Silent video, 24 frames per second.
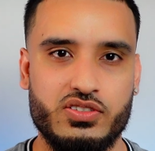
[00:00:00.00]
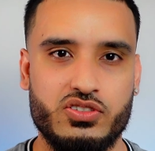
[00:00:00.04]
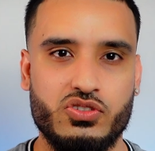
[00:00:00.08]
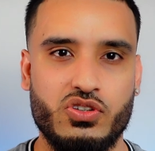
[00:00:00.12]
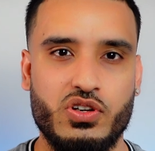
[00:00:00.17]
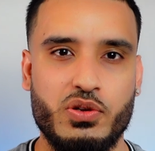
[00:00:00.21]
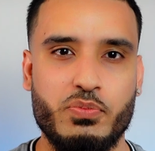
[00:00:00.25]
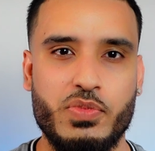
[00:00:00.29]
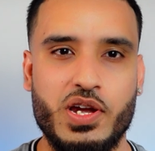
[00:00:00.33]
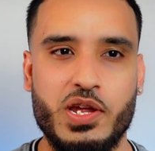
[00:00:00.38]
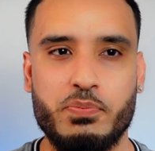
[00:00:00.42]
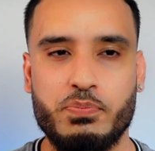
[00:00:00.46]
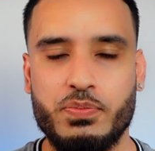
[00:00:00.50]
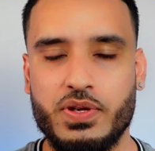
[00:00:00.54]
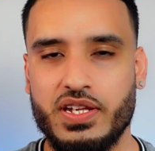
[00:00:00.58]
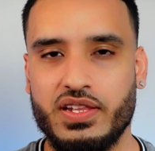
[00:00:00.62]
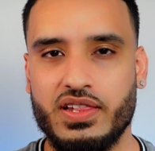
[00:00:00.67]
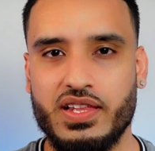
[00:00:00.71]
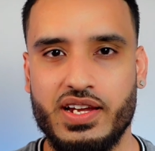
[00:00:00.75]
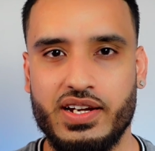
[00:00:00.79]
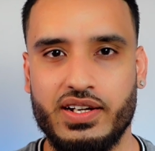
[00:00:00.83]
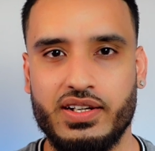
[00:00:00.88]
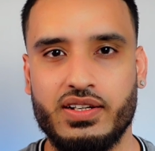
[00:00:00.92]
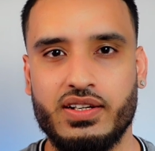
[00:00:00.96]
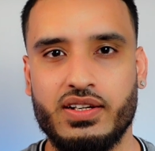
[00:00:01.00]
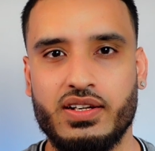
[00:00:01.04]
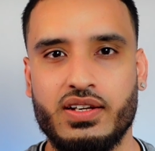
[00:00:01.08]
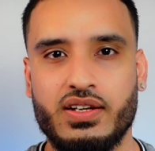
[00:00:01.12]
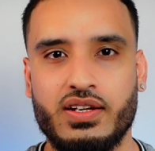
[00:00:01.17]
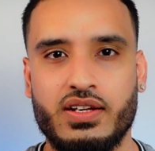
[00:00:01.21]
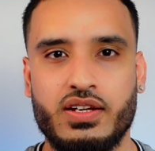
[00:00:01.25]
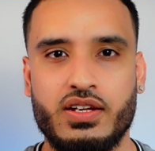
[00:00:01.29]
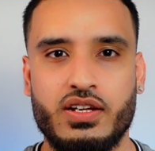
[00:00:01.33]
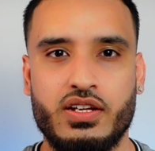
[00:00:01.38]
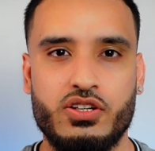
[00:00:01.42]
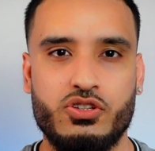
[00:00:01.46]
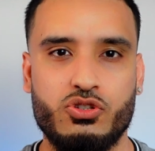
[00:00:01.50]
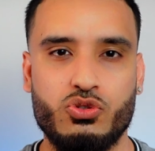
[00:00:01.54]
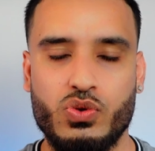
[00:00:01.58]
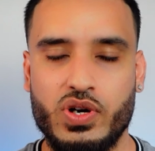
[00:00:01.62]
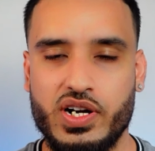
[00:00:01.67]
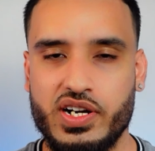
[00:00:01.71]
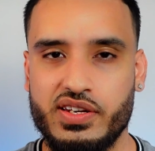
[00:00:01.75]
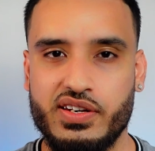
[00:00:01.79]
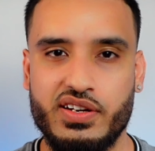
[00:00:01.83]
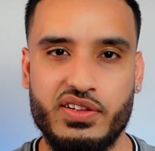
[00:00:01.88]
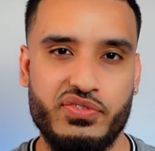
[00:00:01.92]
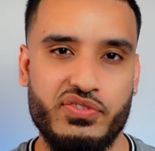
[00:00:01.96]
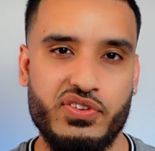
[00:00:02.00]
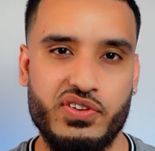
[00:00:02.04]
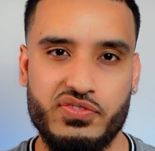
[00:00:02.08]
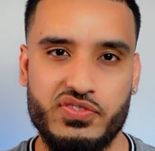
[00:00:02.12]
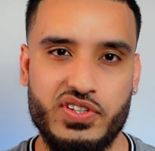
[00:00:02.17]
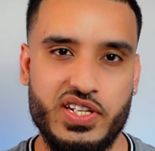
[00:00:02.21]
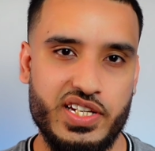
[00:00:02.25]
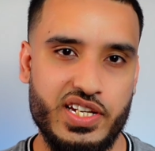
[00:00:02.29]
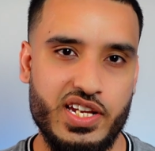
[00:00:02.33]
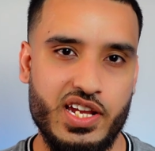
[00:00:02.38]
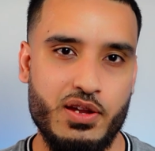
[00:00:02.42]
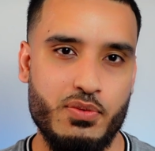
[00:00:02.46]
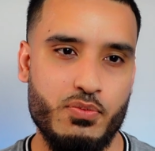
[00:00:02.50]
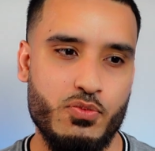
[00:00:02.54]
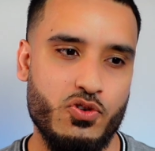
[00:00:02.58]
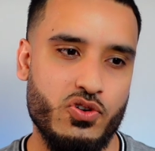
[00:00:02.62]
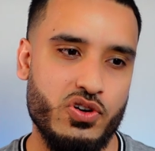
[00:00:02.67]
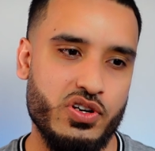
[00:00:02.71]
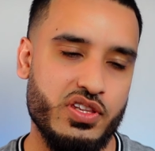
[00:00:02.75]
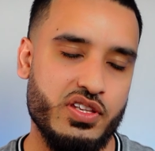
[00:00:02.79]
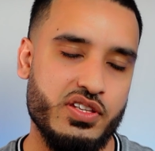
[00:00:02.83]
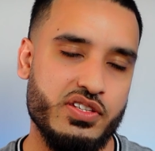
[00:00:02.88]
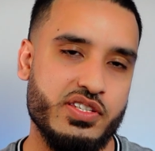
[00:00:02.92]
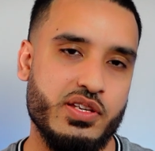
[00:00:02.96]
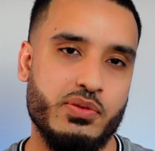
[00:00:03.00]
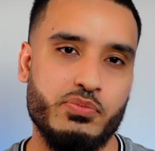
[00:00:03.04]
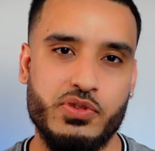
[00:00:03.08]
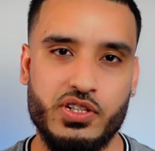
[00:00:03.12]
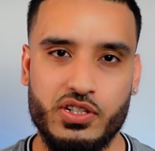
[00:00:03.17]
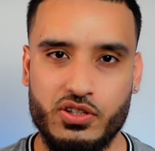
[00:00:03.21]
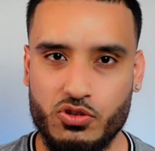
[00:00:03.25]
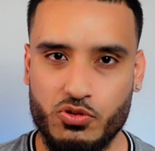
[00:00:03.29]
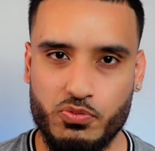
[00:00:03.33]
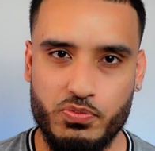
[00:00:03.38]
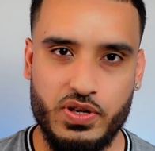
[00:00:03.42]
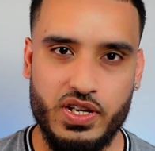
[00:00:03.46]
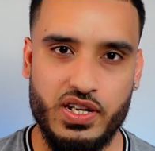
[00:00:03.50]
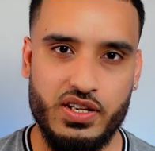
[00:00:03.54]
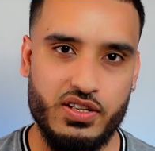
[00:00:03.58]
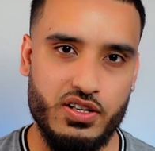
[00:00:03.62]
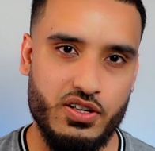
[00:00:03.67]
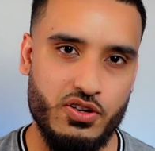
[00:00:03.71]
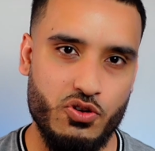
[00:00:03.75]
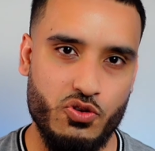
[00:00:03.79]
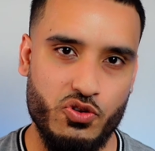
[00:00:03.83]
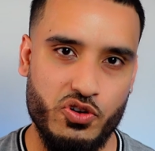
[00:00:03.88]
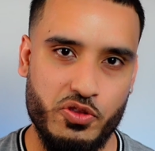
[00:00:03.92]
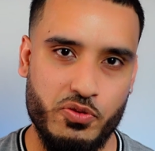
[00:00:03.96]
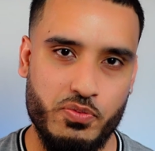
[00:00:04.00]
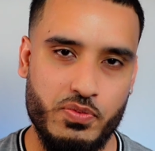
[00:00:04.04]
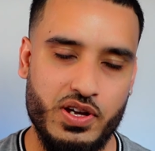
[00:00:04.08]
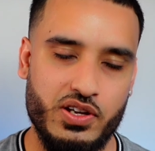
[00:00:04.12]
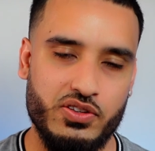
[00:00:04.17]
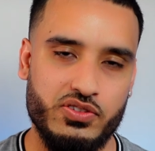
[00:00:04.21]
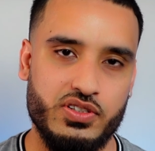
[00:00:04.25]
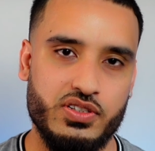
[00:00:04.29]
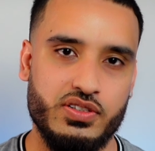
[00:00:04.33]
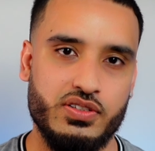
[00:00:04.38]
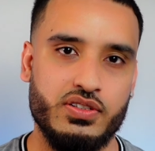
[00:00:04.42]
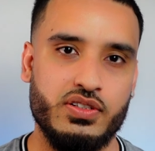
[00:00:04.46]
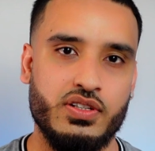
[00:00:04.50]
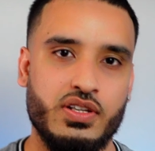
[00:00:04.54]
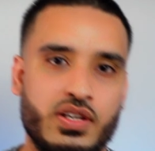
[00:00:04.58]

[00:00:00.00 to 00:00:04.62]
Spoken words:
So it might be like 20 to 50K more than something you'll pay in the North Mountain.